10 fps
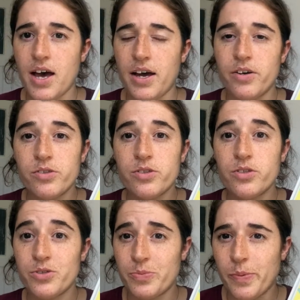And also,
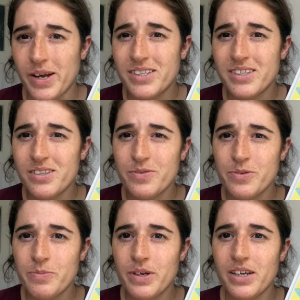surprisingly
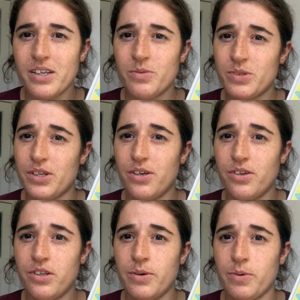for me, it was a
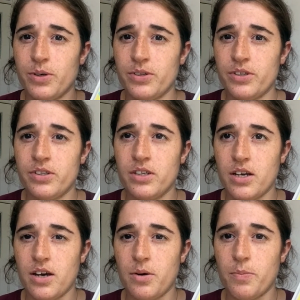lot about
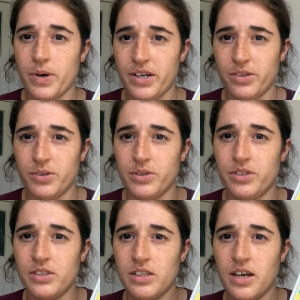parenthood
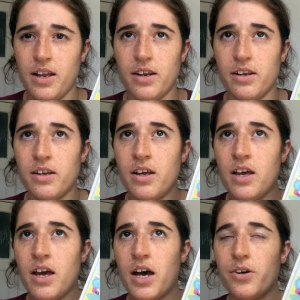and
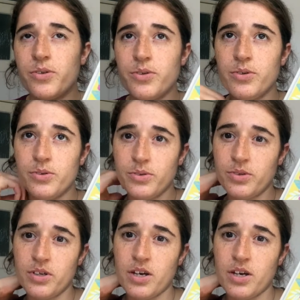how to